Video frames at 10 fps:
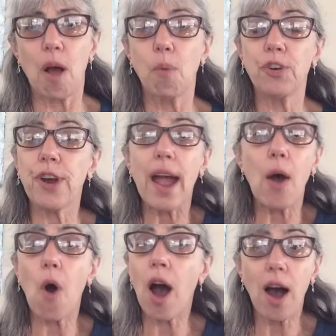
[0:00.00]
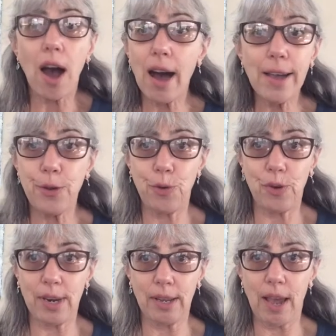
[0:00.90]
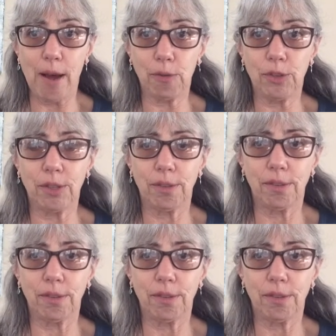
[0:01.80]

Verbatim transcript: I wonder how high you can count.